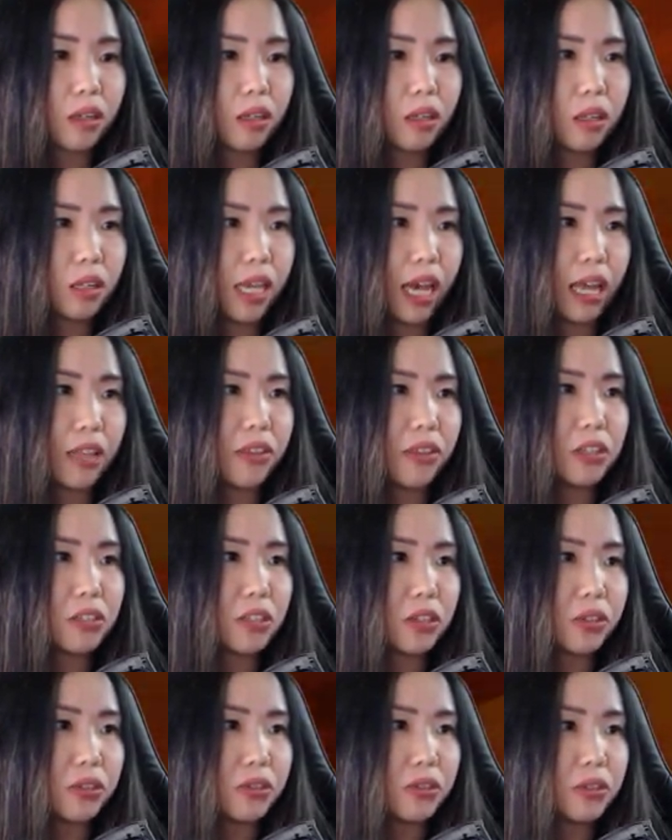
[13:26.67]
Yeah, I think
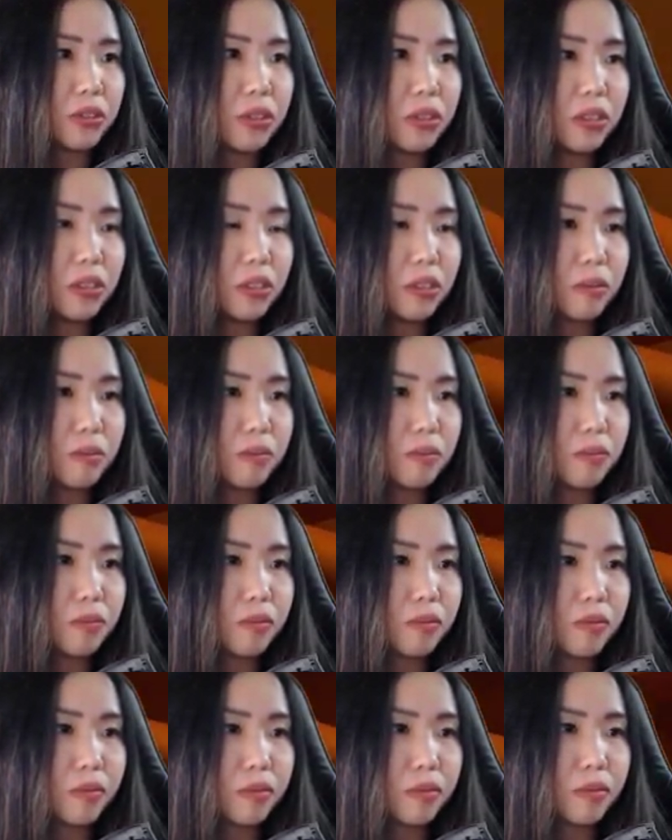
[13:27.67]
so. Where is it on the
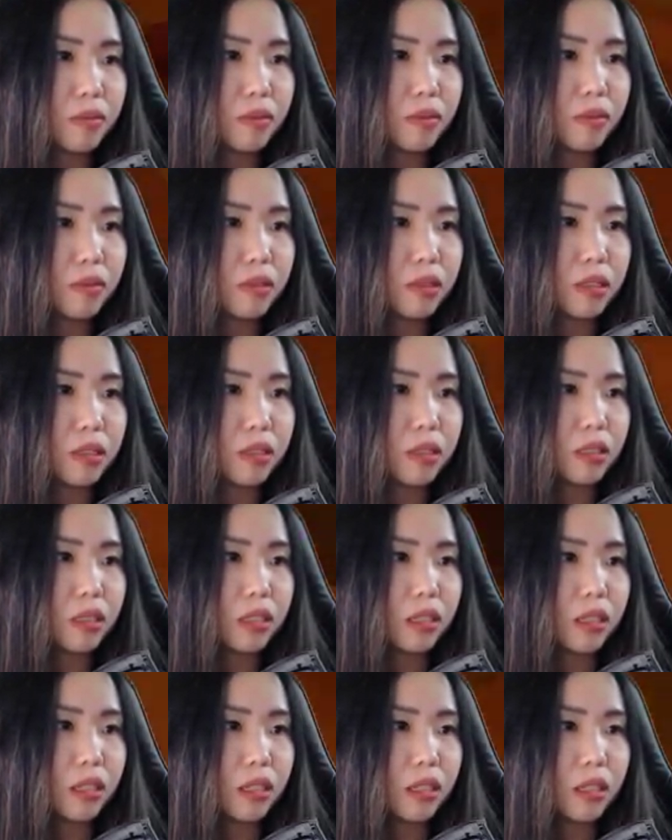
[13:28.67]
ground?
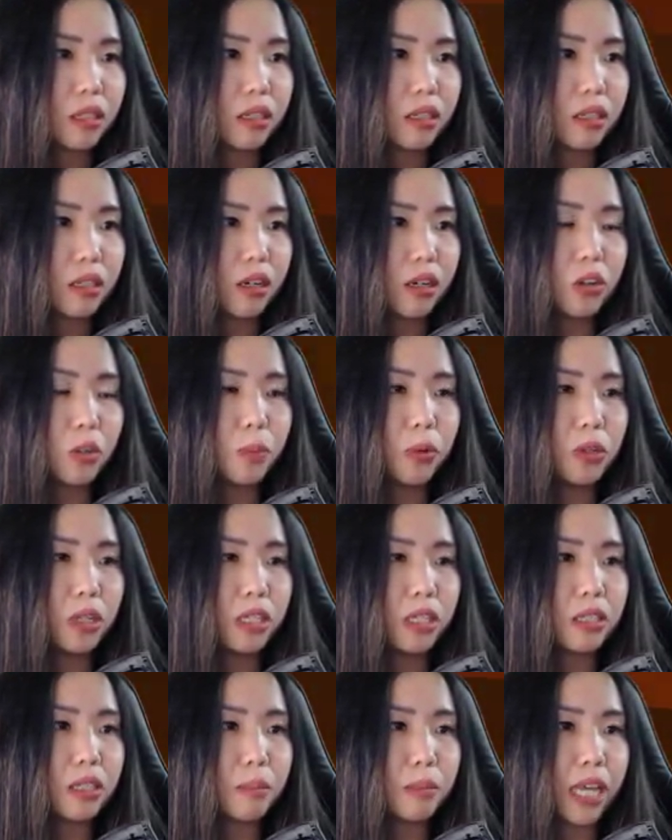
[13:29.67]
Oh, you put
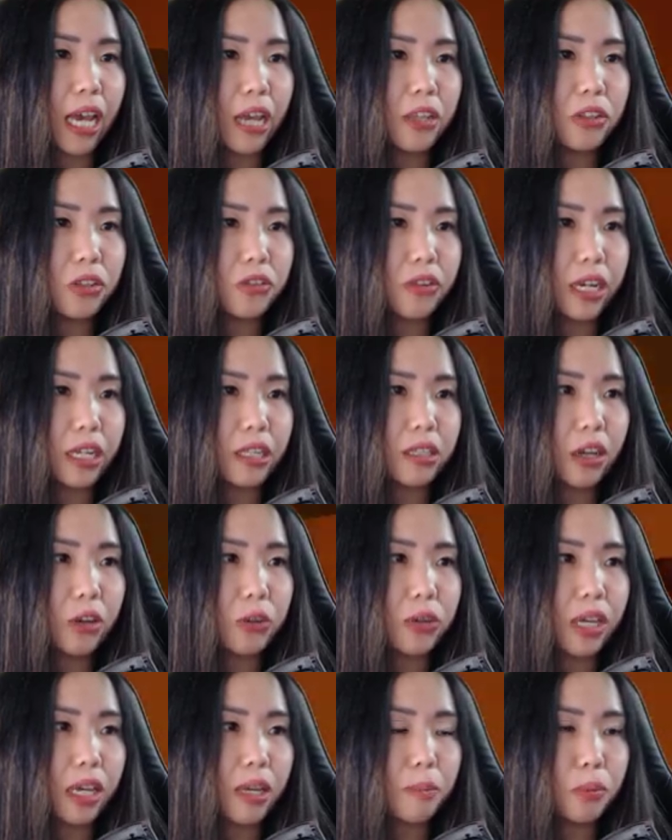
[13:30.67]
it behind you, right? Now
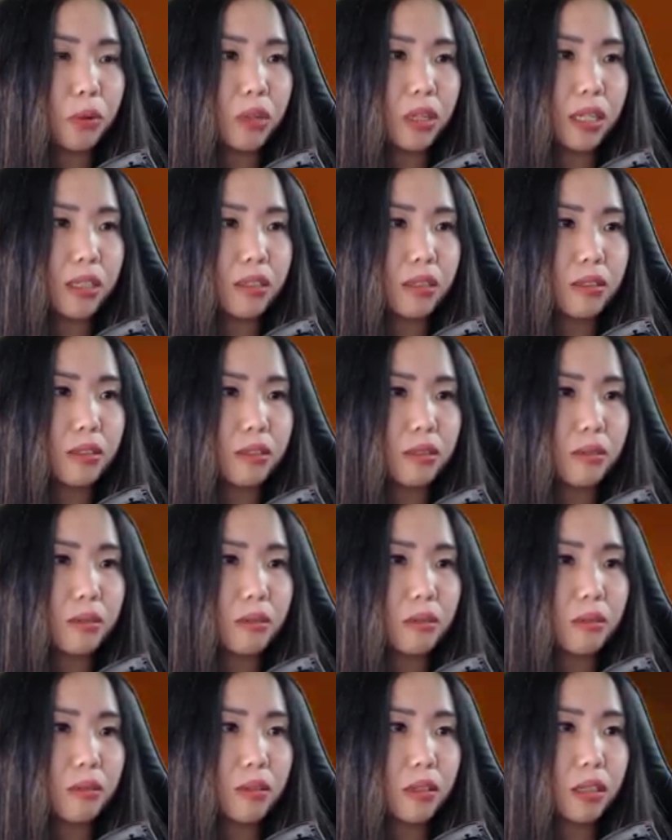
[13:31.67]
you can put it...
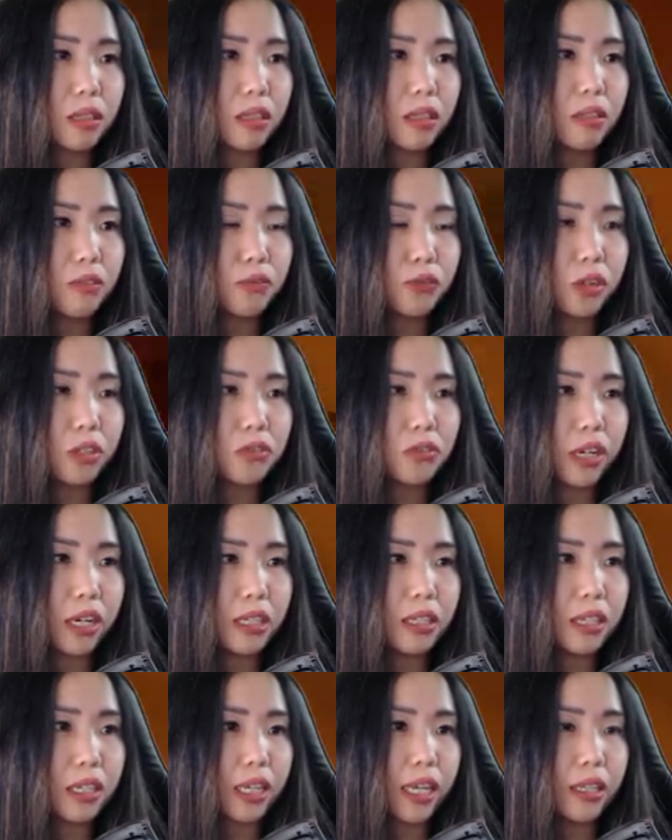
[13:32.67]
Oh. In front,
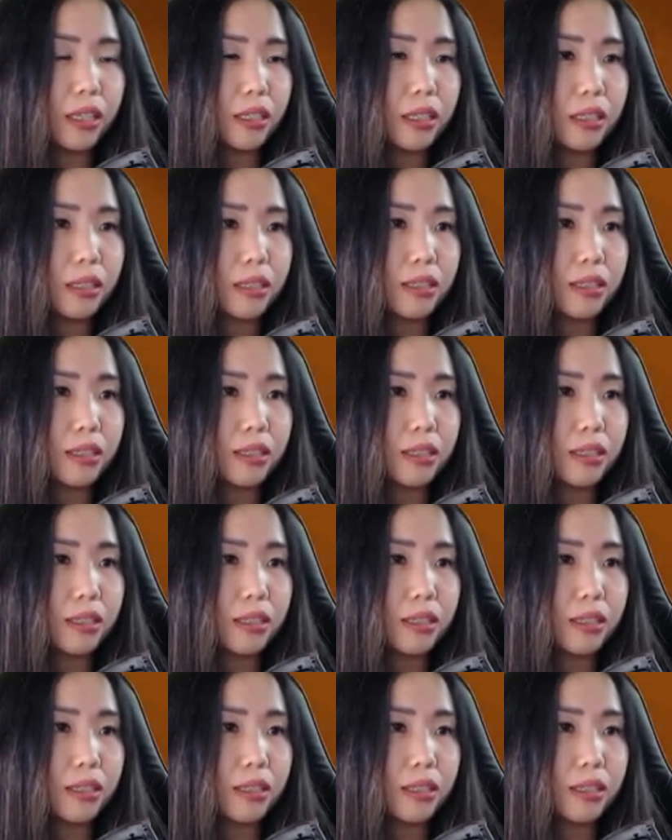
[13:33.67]
right? Again?